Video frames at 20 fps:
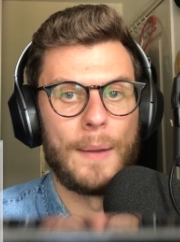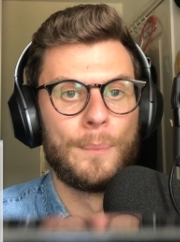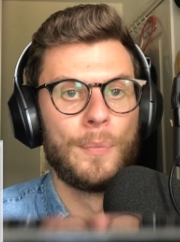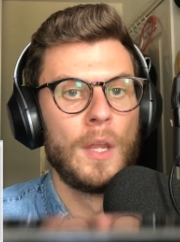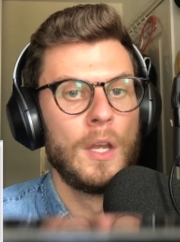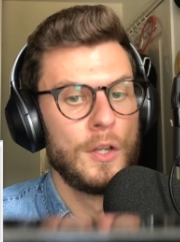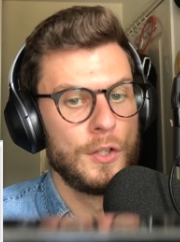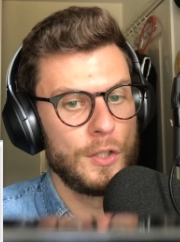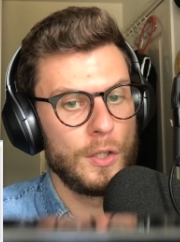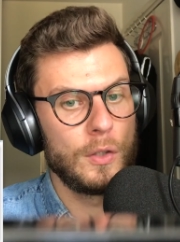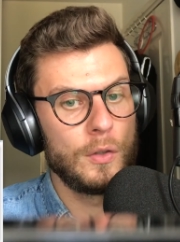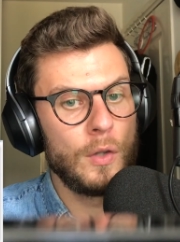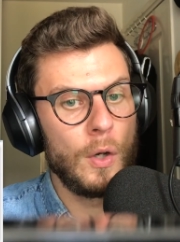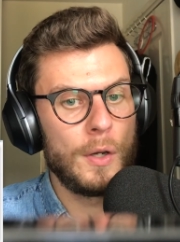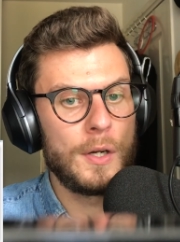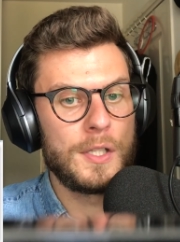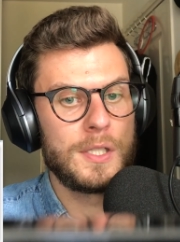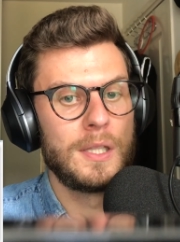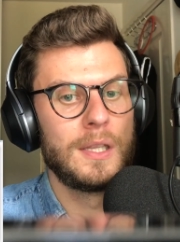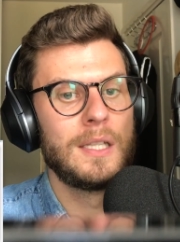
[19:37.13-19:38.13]
So you'll
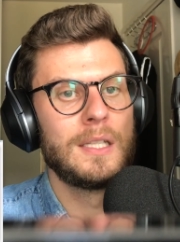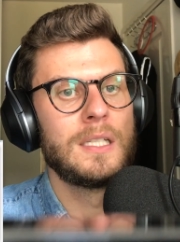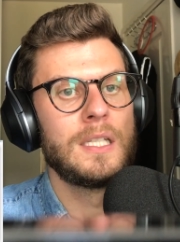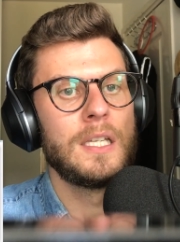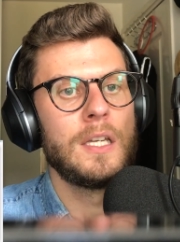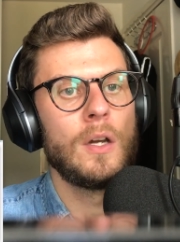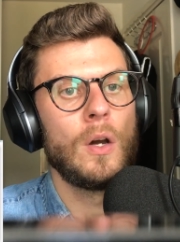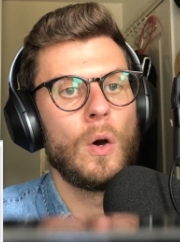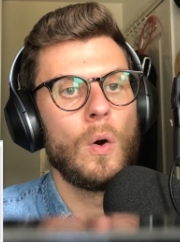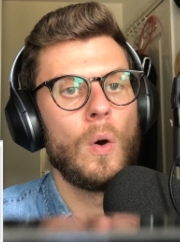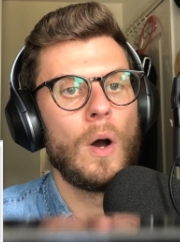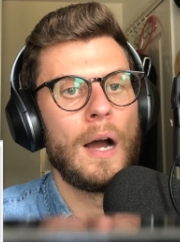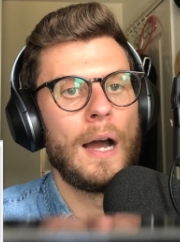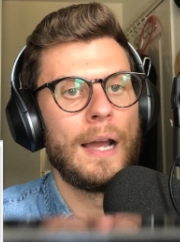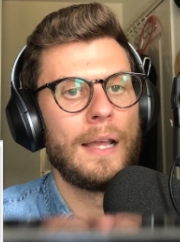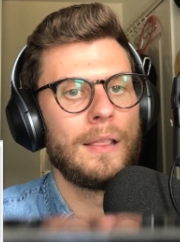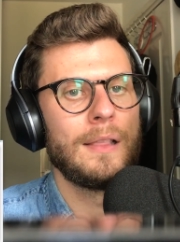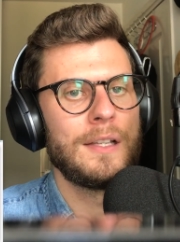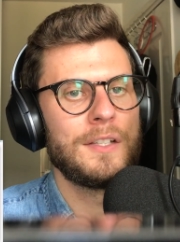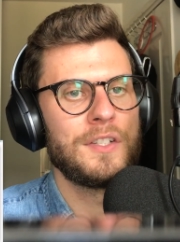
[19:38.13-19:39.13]
notice the DOI.
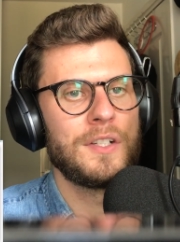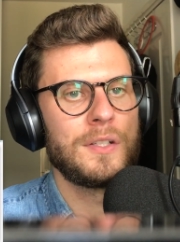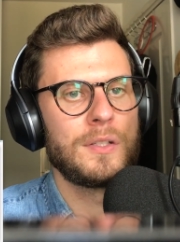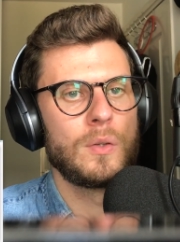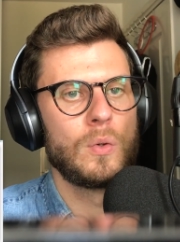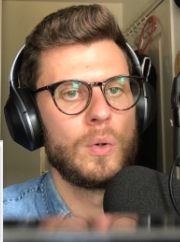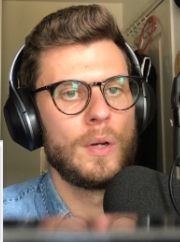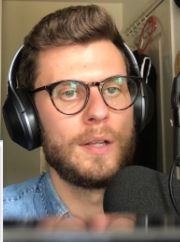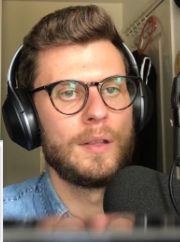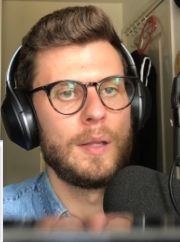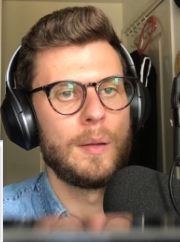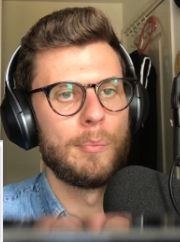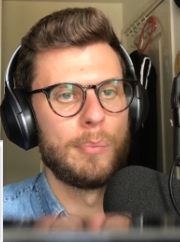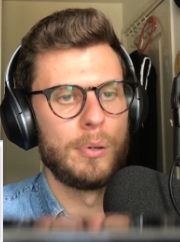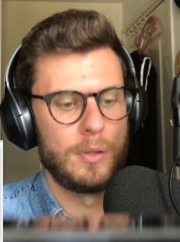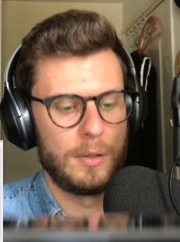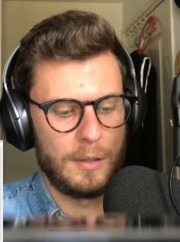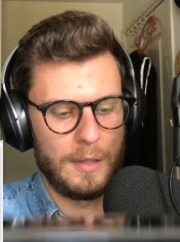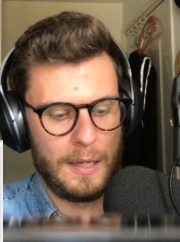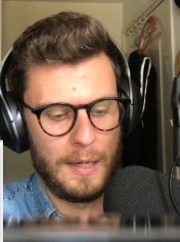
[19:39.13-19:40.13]
Let's just quickly
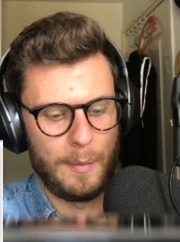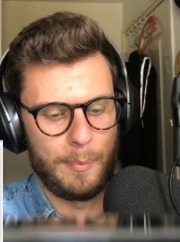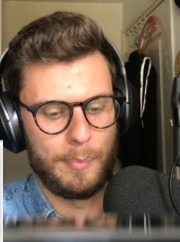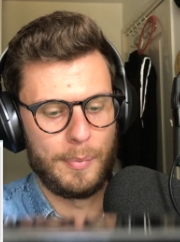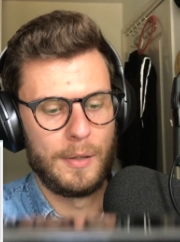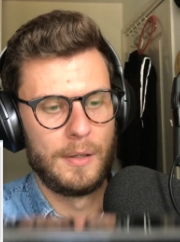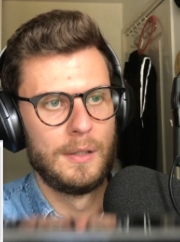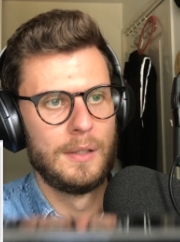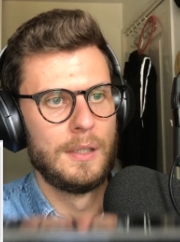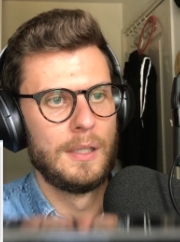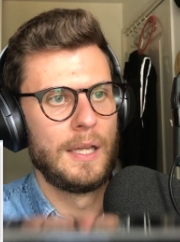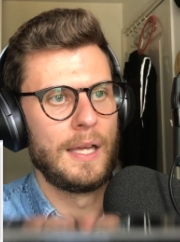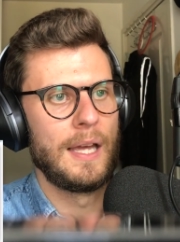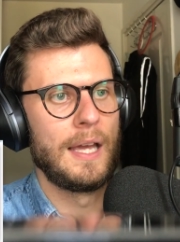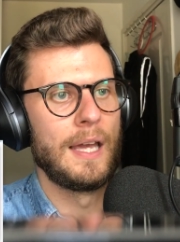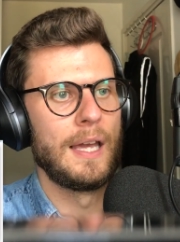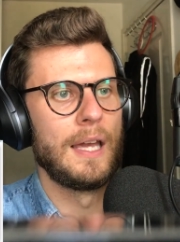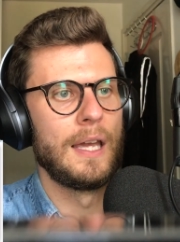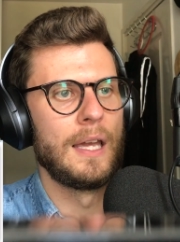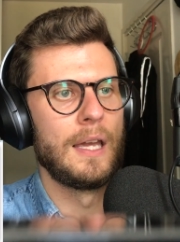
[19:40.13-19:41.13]
pull up
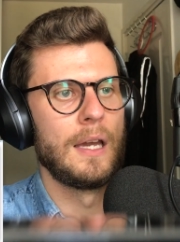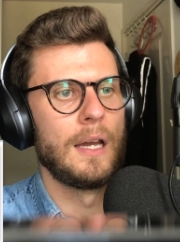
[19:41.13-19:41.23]
a